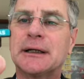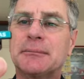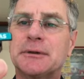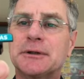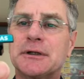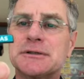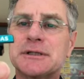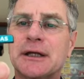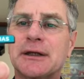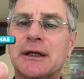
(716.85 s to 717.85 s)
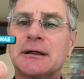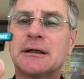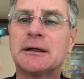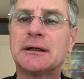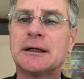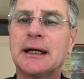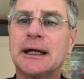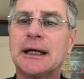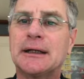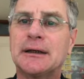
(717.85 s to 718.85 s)
Patrona sticker there,
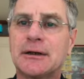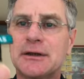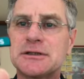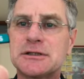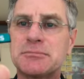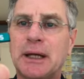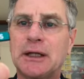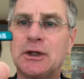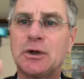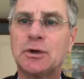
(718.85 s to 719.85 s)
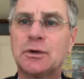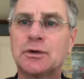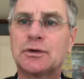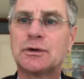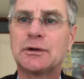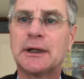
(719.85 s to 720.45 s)
and this is being used